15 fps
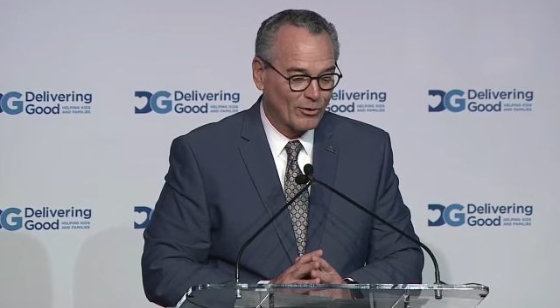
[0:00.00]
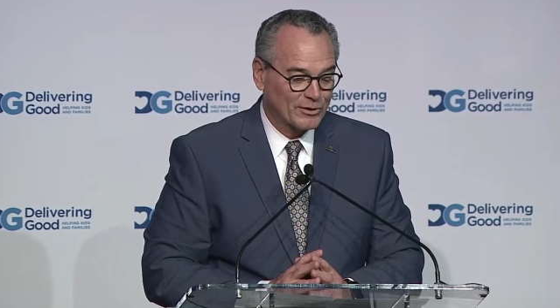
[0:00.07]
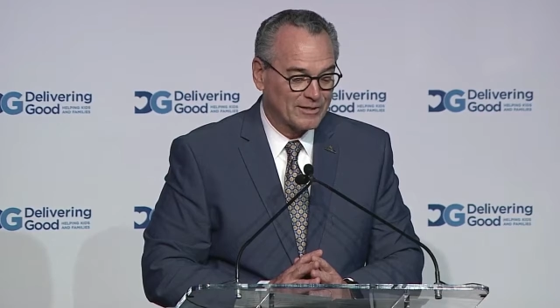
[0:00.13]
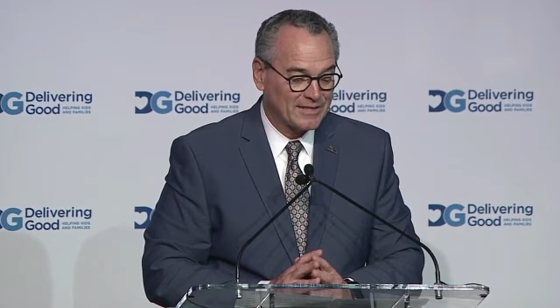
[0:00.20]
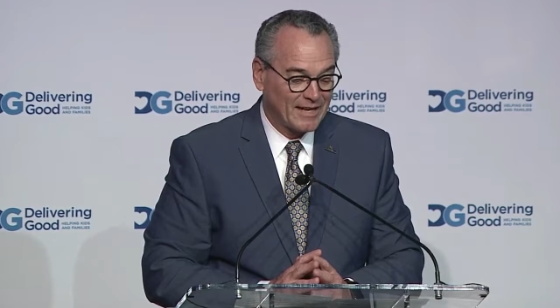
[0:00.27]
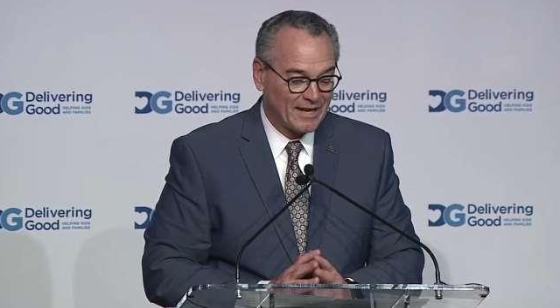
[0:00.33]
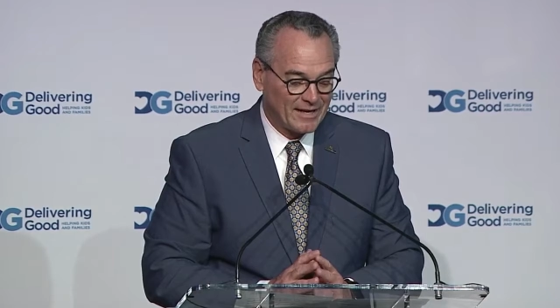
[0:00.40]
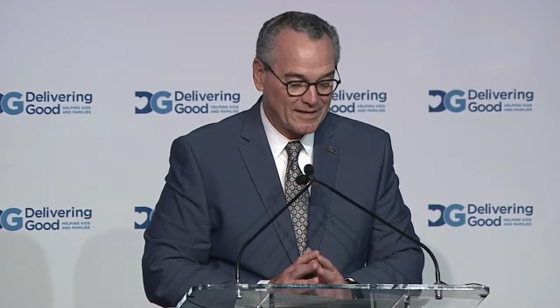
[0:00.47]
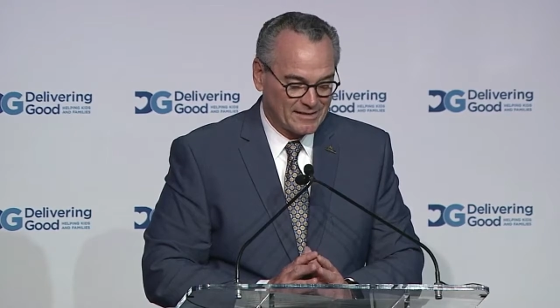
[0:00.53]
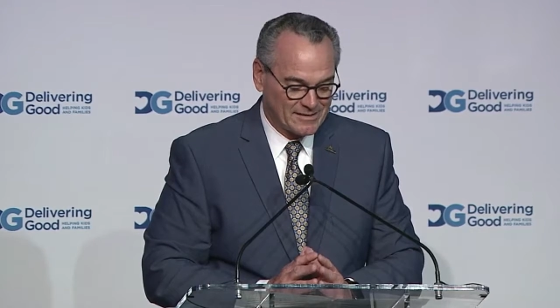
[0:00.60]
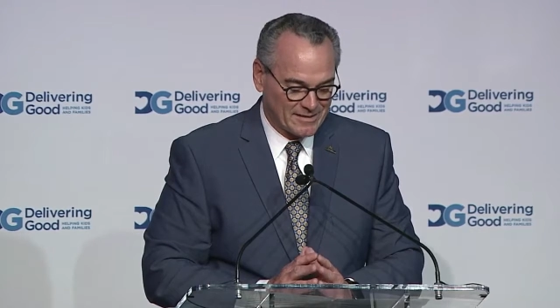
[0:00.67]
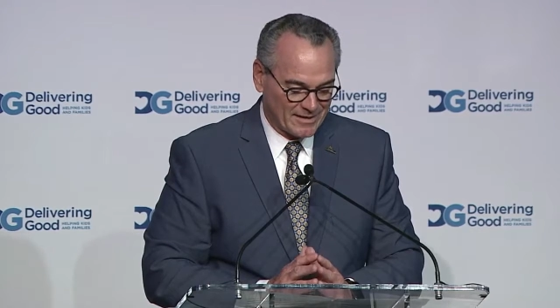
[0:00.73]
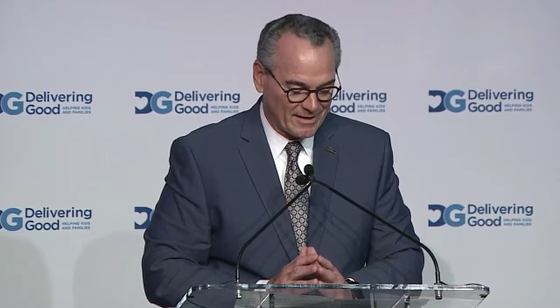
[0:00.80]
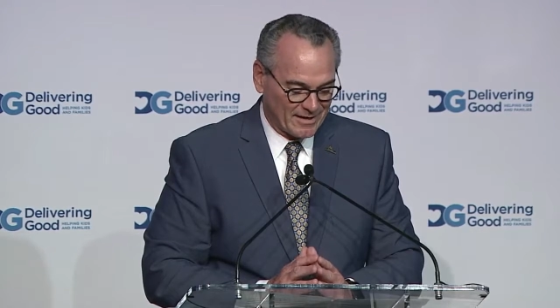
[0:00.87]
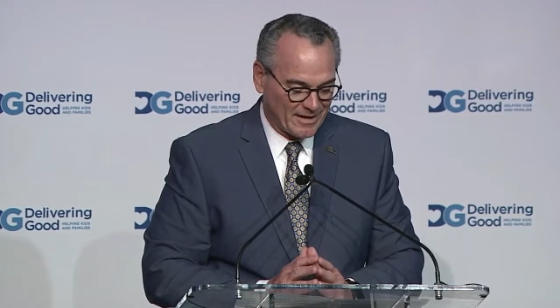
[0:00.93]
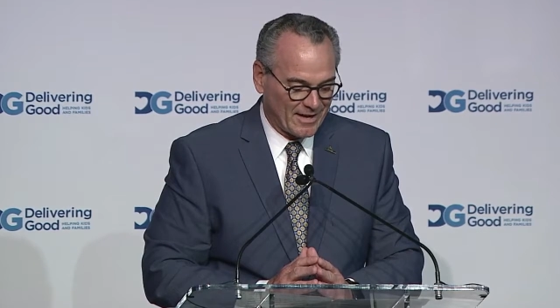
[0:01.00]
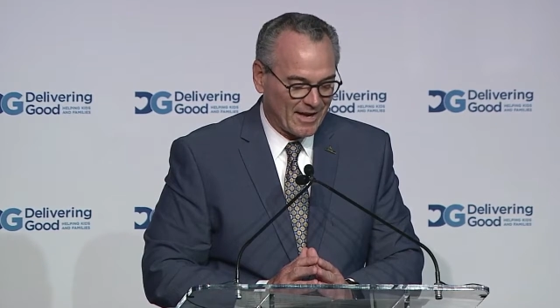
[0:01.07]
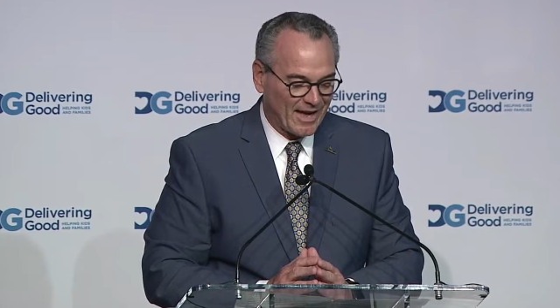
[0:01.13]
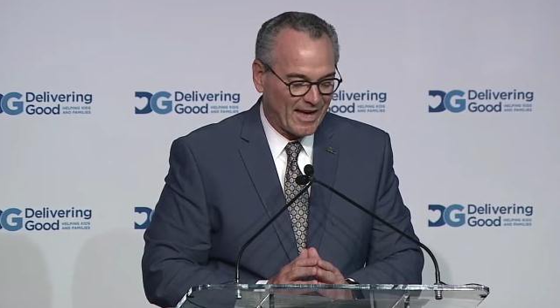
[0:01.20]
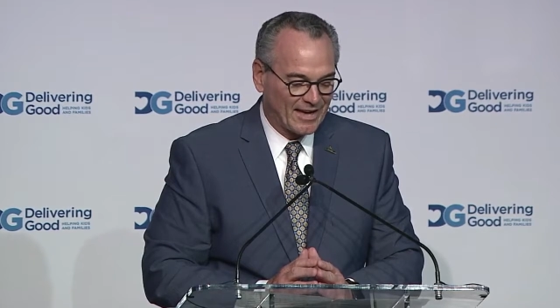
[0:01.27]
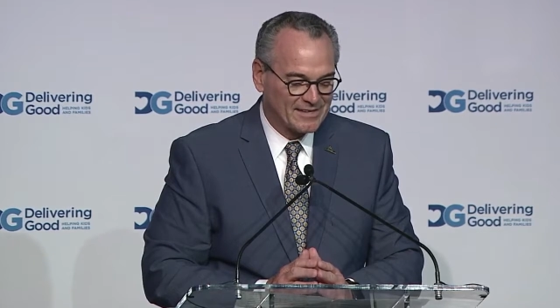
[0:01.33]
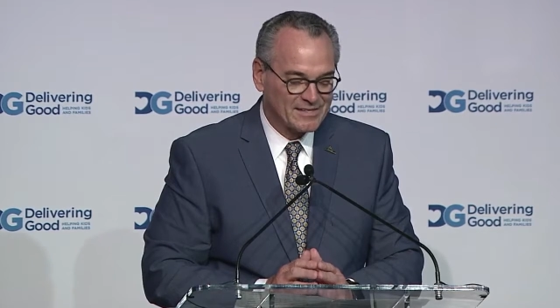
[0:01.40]
Daisy,
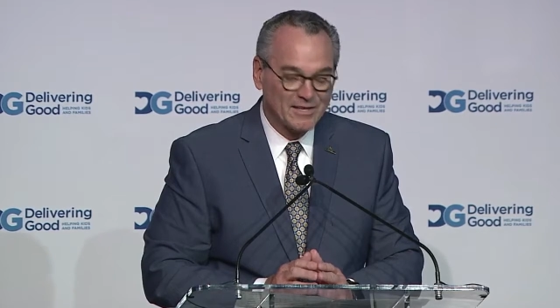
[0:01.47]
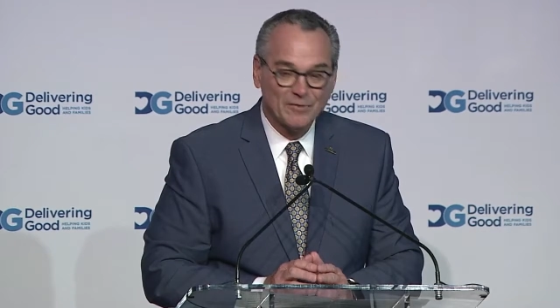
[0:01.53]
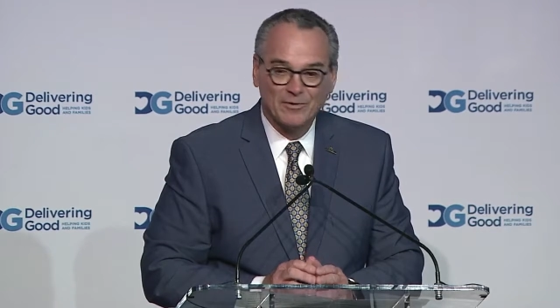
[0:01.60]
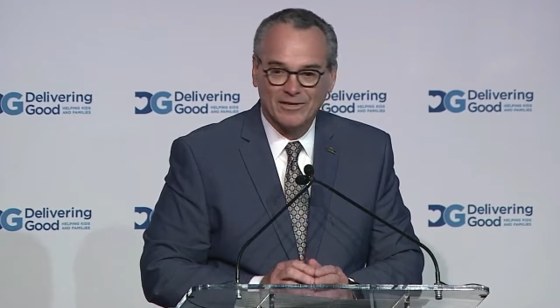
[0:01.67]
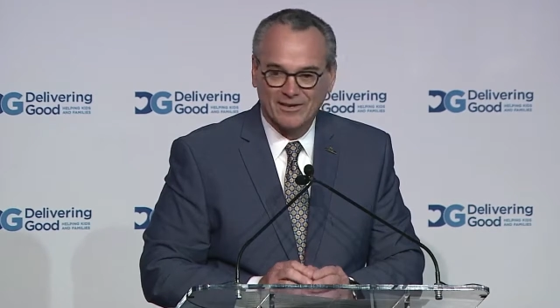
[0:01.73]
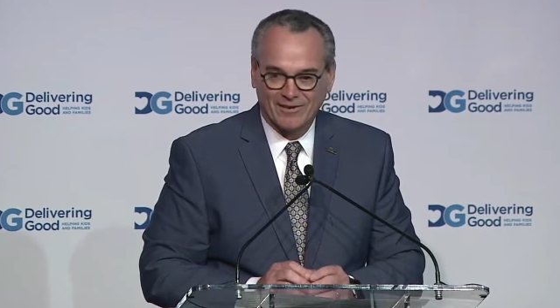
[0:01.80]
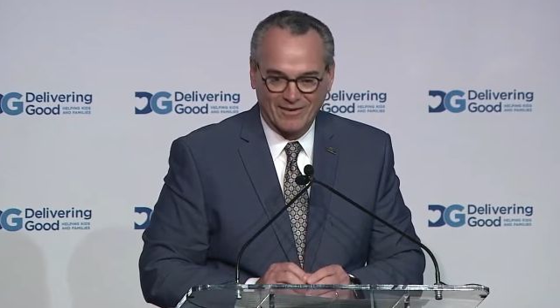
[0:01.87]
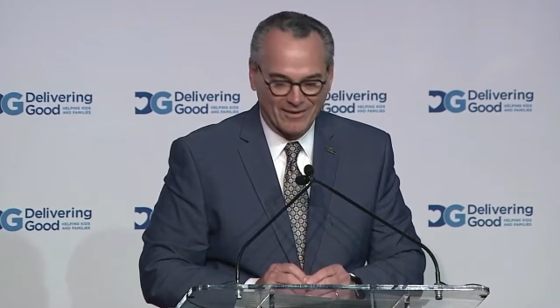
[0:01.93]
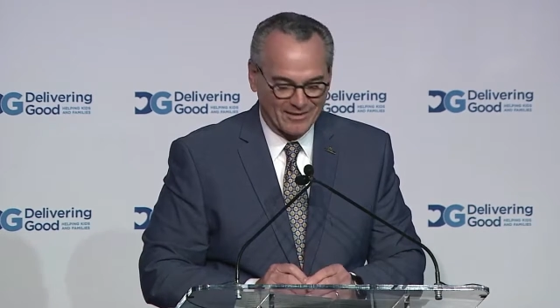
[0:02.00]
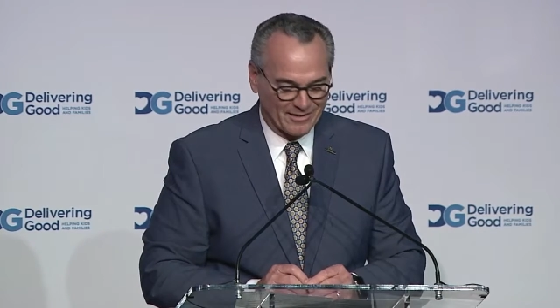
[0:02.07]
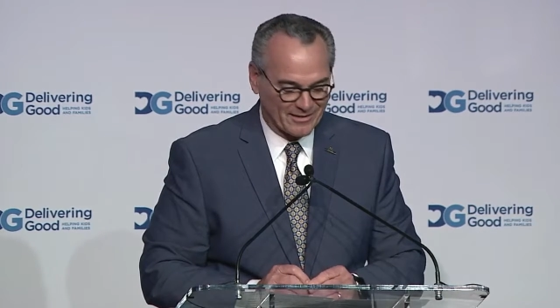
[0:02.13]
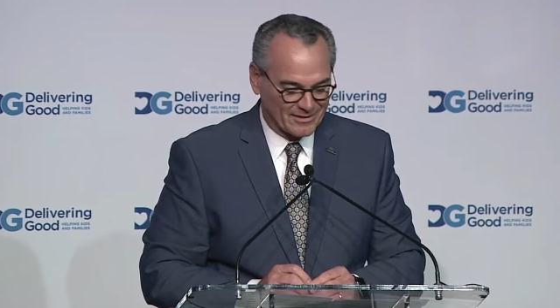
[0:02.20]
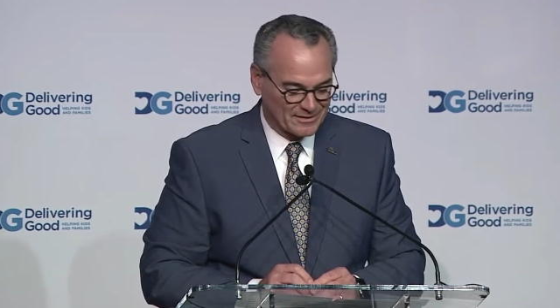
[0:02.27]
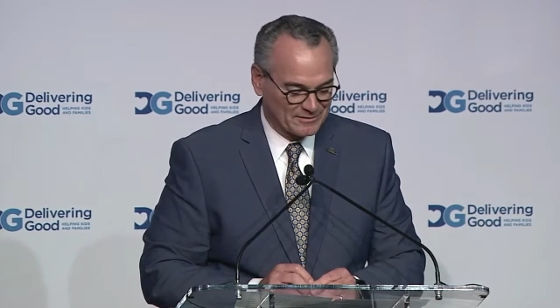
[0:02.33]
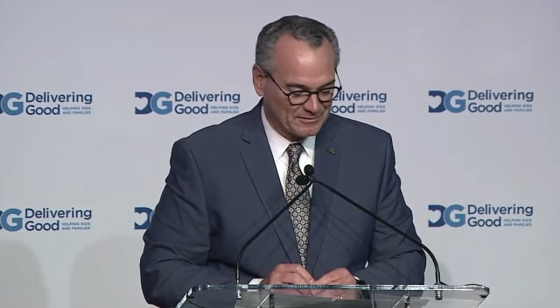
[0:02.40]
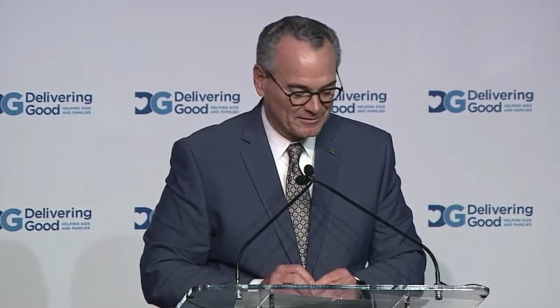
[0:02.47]
as he would call her.